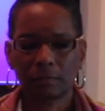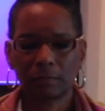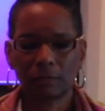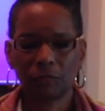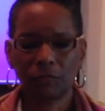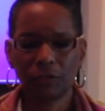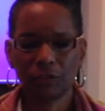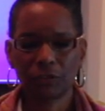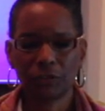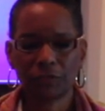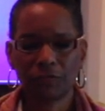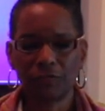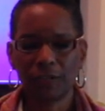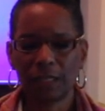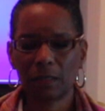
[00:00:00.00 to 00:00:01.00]
You feel your
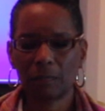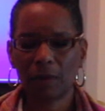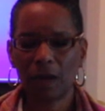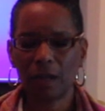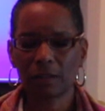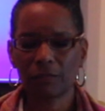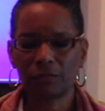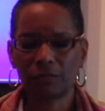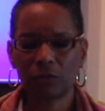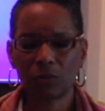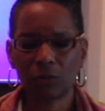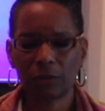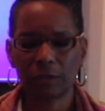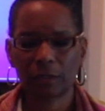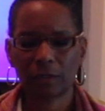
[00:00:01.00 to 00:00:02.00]
feet upon the
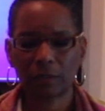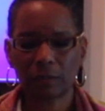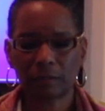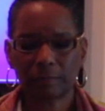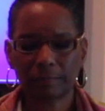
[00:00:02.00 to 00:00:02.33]
floor.